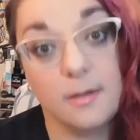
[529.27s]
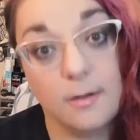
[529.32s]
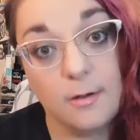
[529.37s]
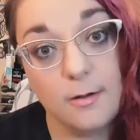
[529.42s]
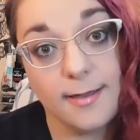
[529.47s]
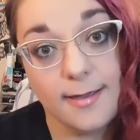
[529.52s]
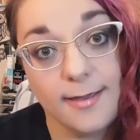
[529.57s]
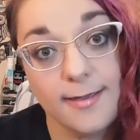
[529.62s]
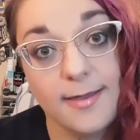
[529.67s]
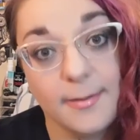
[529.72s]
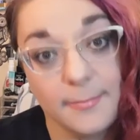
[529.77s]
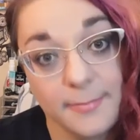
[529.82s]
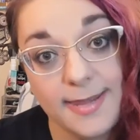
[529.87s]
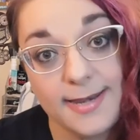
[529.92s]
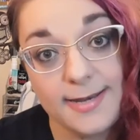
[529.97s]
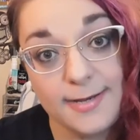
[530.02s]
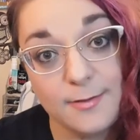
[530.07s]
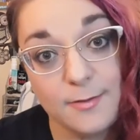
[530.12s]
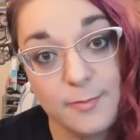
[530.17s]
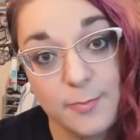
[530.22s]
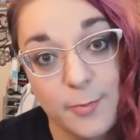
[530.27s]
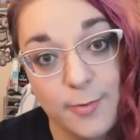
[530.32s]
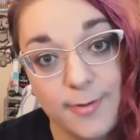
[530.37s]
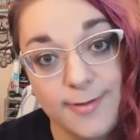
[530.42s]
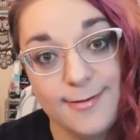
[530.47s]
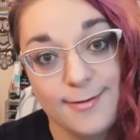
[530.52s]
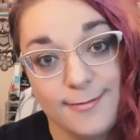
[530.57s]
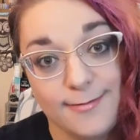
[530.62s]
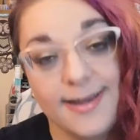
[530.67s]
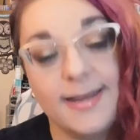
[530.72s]
Okay, I'm getting to the
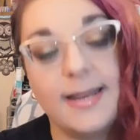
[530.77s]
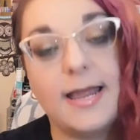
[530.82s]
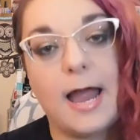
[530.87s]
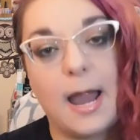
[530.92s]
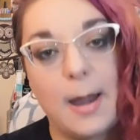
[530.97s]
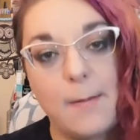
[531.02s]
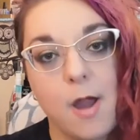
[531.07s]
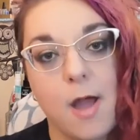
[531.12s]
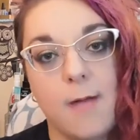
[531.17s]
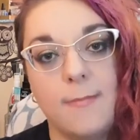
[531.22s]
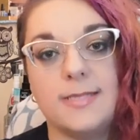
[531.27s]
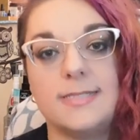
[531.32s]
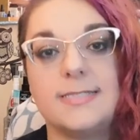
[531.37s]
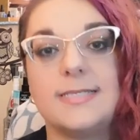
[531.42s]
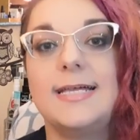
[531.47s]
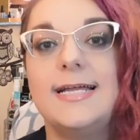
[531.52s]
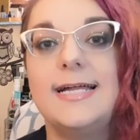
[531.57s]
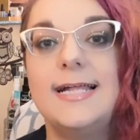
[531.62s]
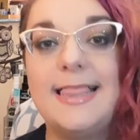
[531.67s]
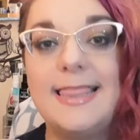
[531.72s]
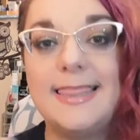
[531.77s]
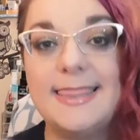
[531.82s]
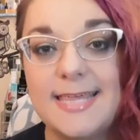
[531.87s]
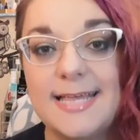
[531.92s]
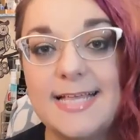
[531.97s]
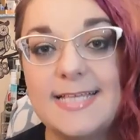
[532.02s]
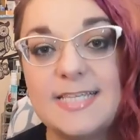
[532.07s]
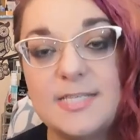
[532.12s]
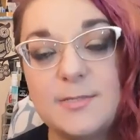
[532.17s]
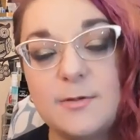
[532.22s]
point, all right? I promise.
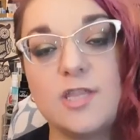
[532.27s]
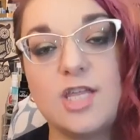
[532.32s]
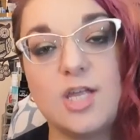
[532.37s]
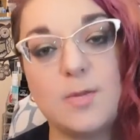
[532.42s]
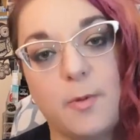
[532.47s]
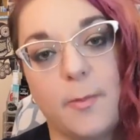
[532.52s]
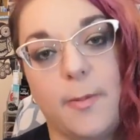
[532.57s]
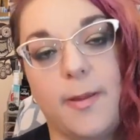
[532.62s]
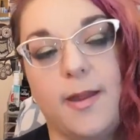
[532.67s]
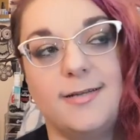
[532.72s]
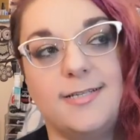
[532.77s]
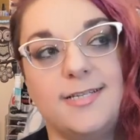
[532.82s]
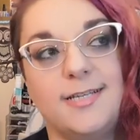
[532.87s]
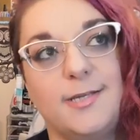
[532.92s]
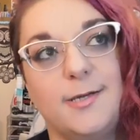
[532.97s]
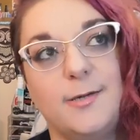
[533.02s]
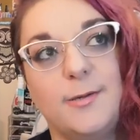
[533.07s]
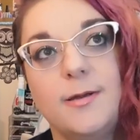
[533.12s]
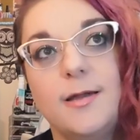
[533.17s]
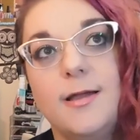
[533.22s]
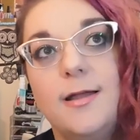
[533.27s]
This is what they're prepared to do.